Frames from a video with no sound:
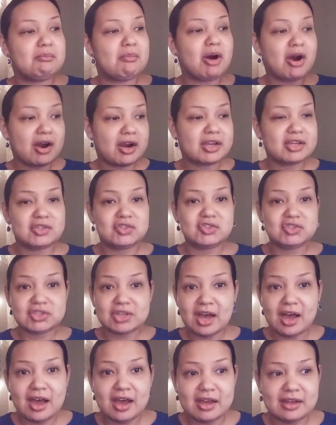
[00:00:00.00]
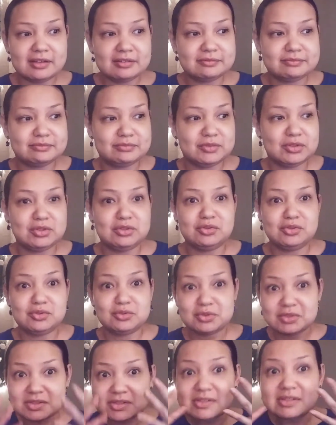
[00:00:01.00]
Mark is shot, you can
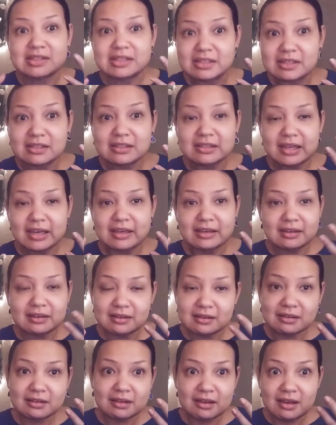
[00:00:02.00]
see like,